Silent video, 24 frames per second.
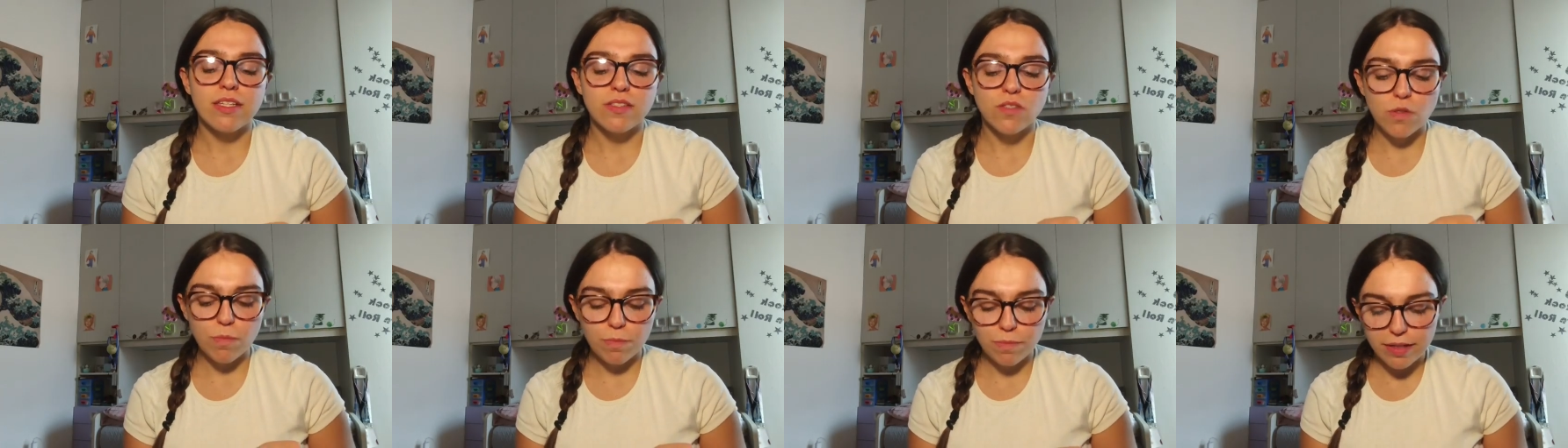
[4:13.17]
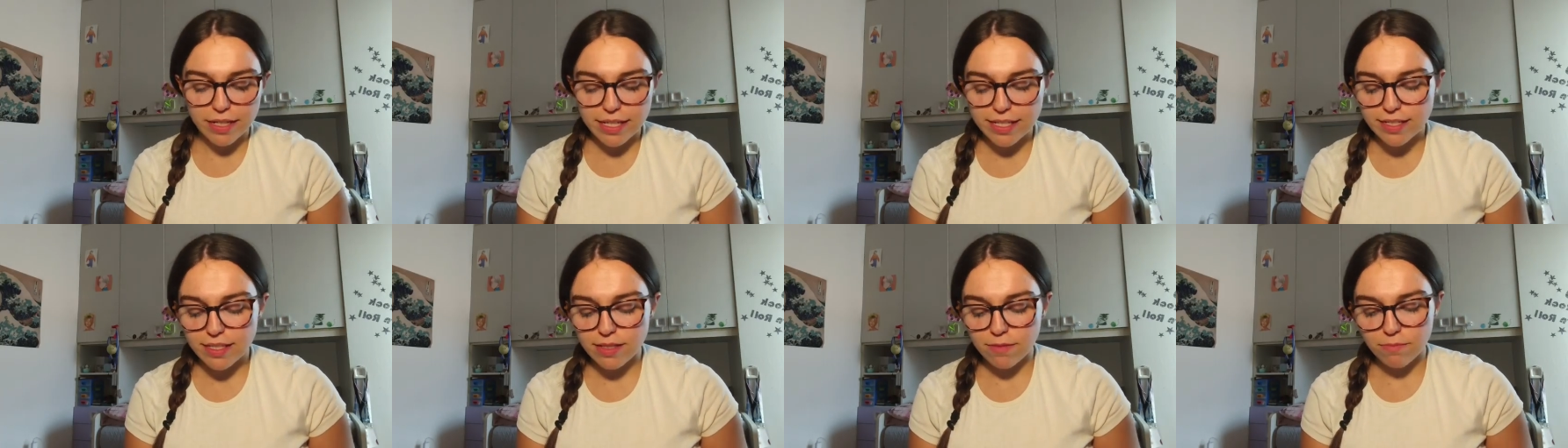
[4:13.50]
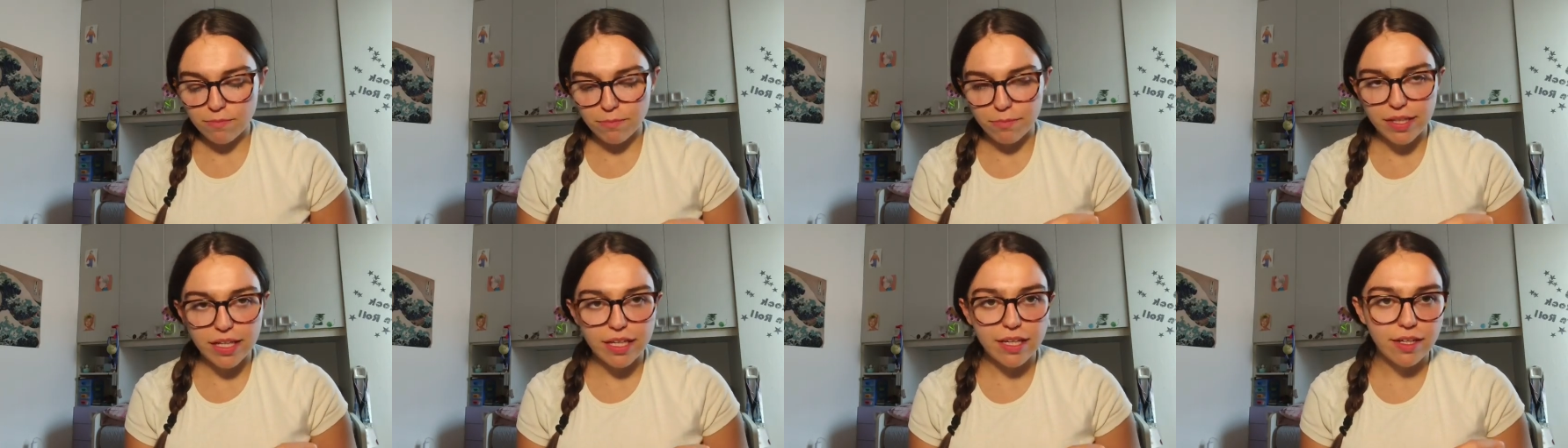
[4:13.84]
So please
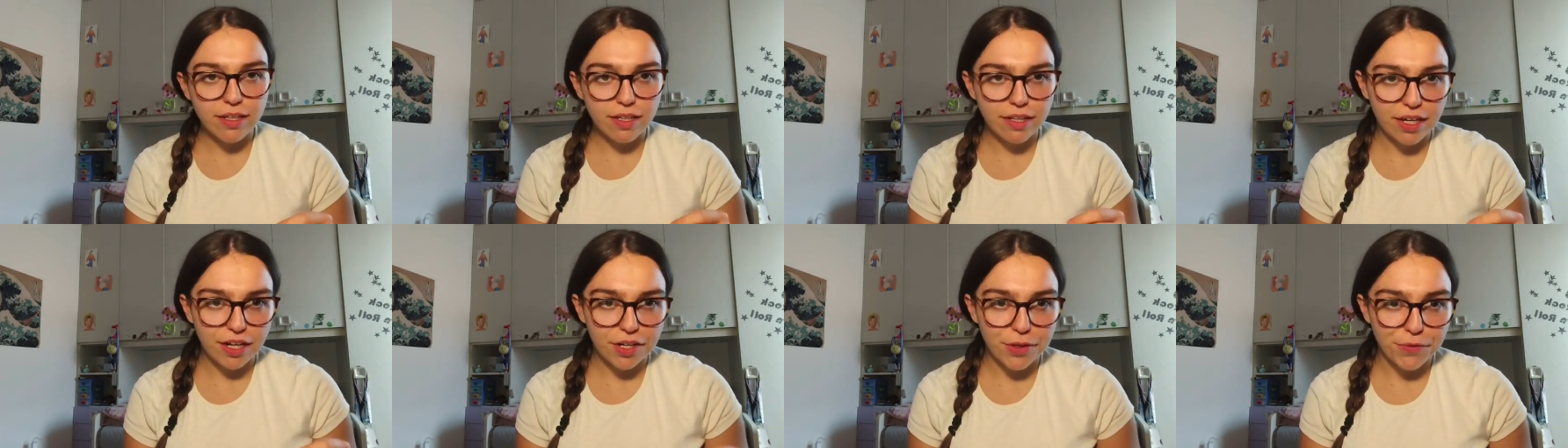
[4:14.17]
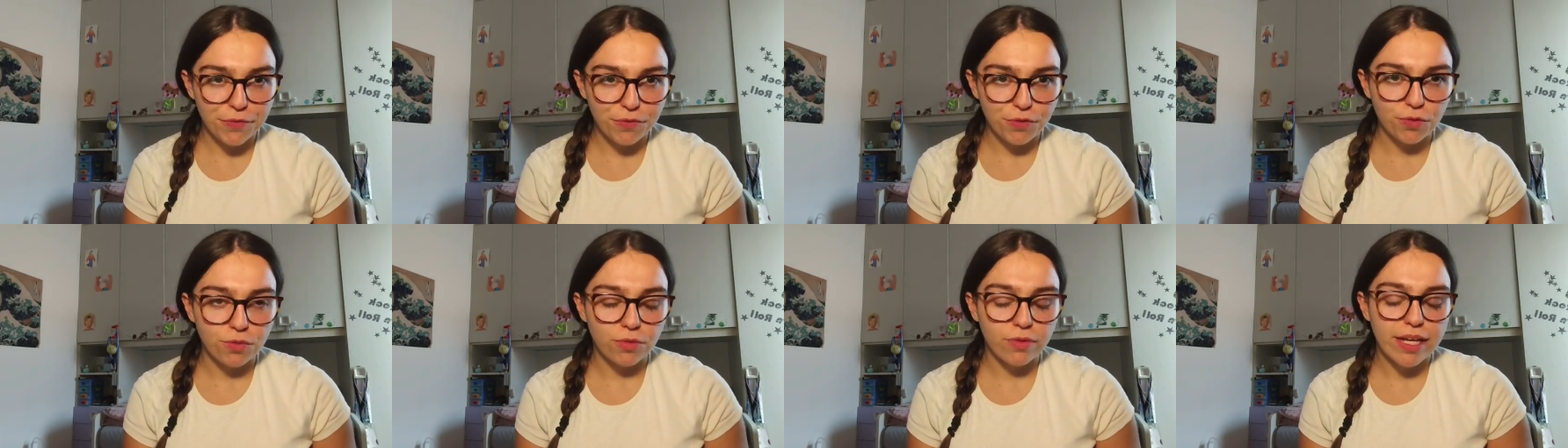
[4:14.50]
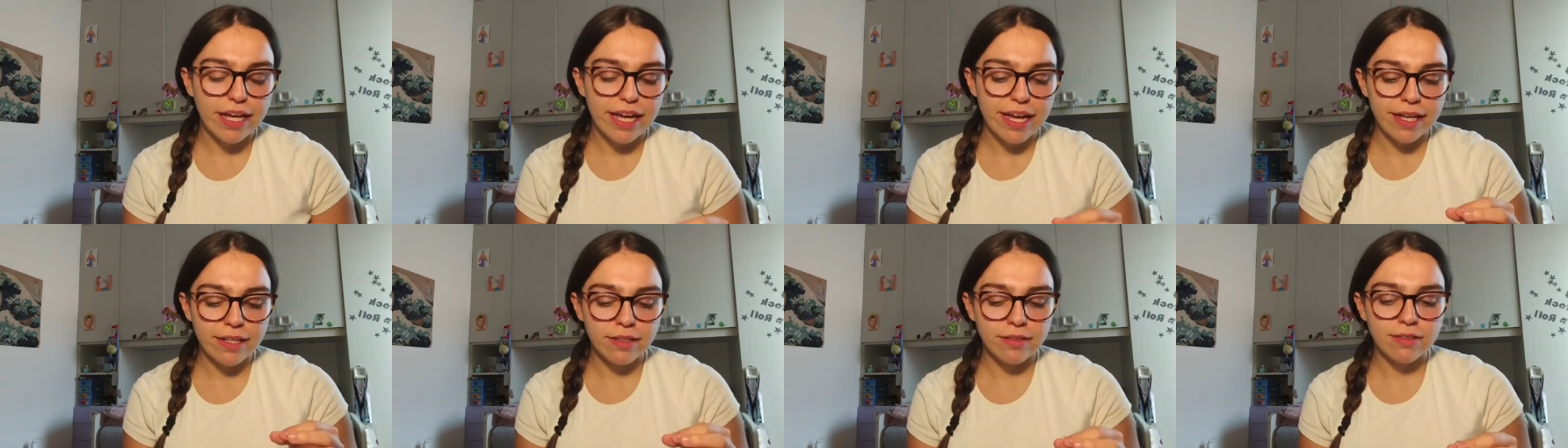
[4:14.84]
be careful
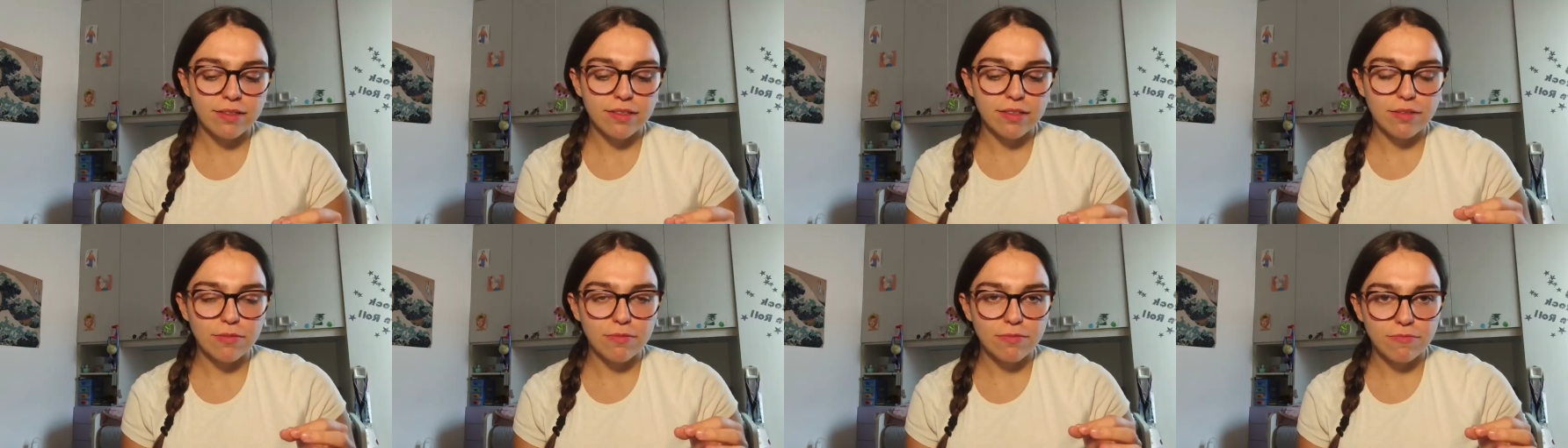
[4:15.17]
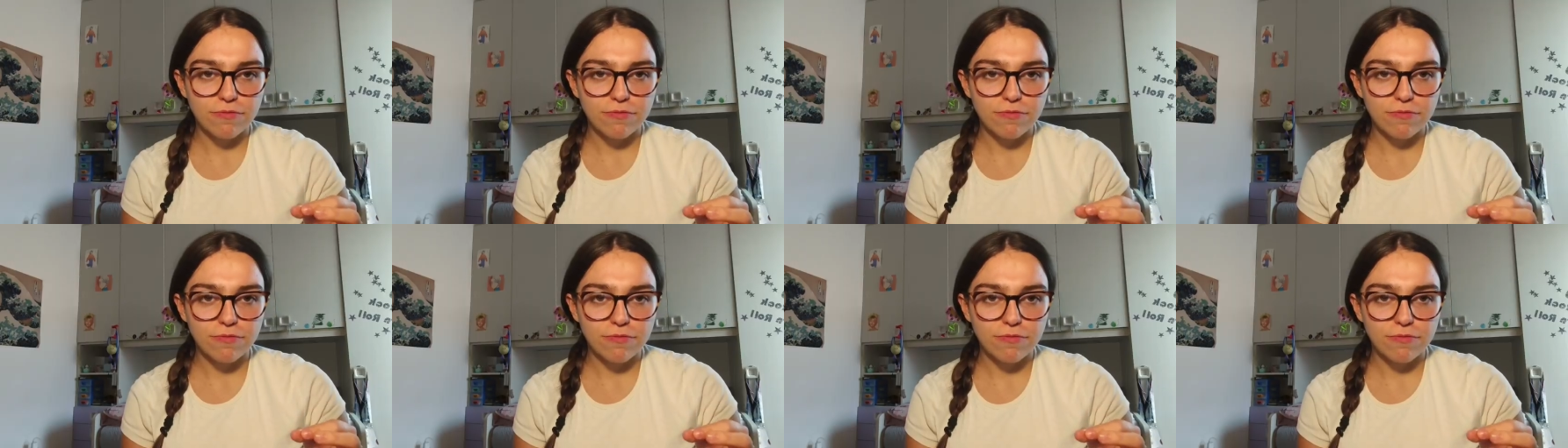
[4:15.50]
and